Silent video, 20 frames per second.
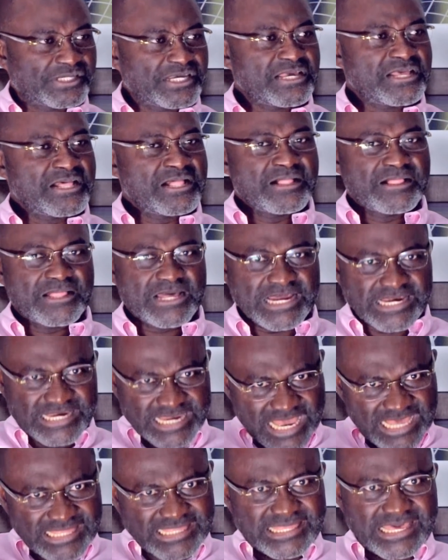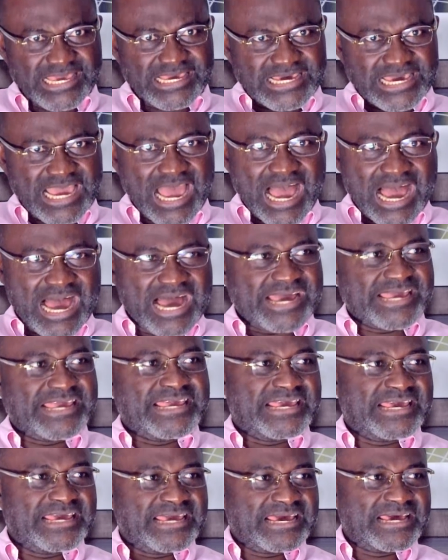You see, and they think
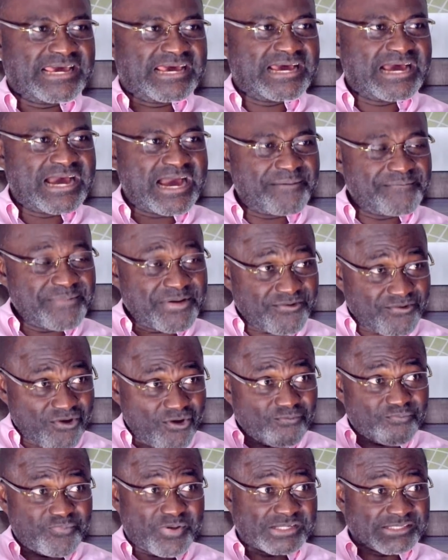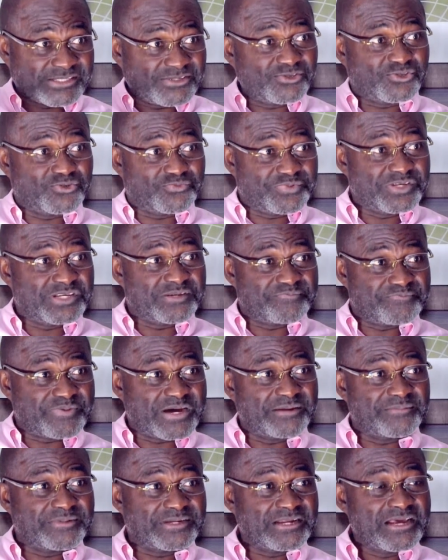I am a wrong person to be
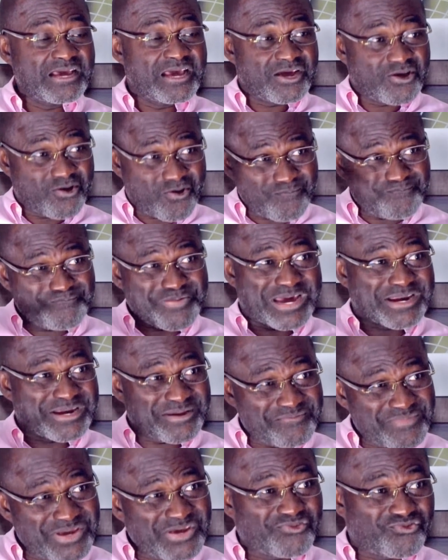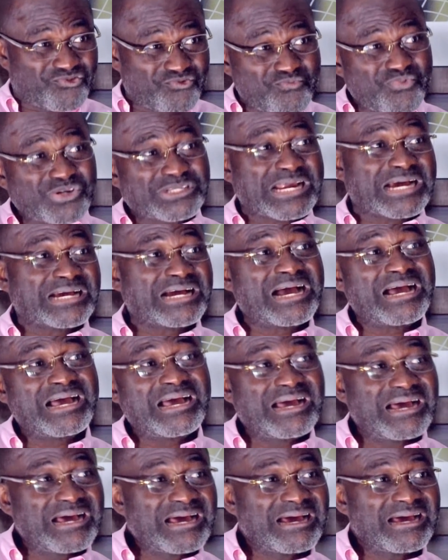in parliament, comparing me to
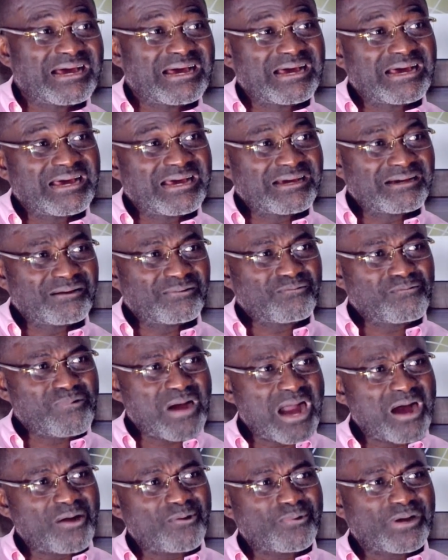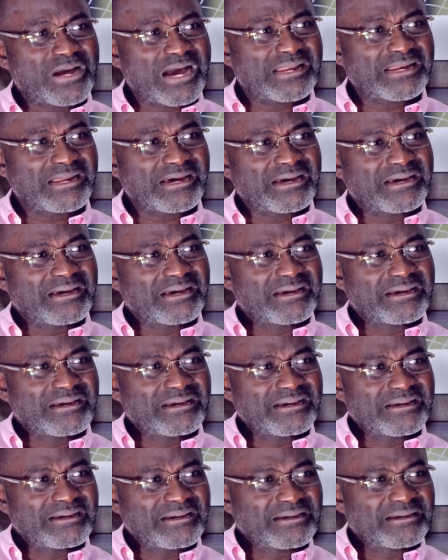Mutaka. Wow, Ghana.
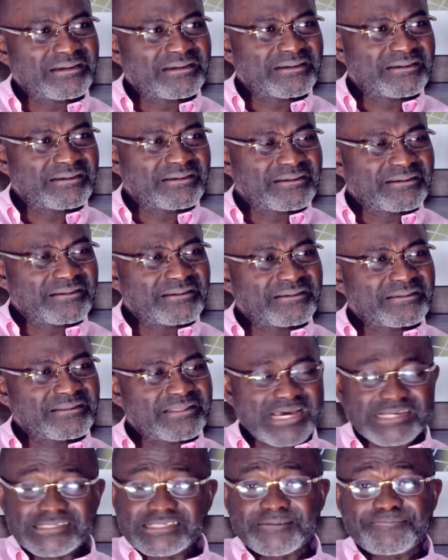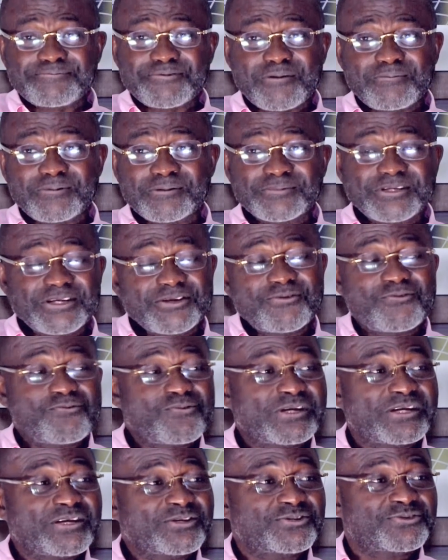That's the problem. They
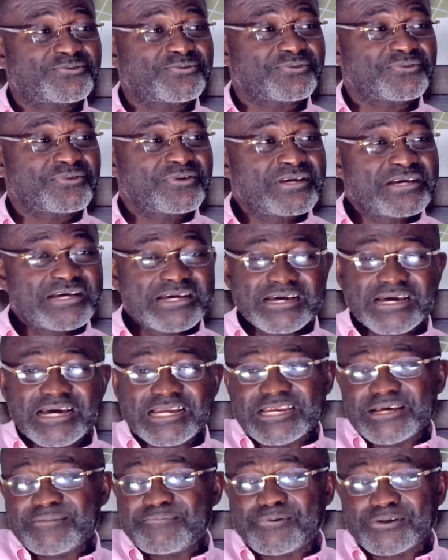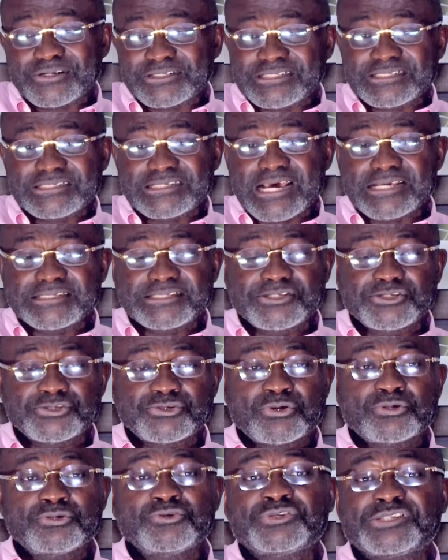don't want the truth. And they politicize
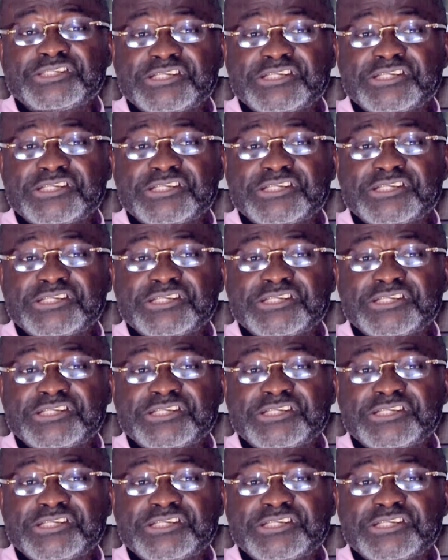the issue.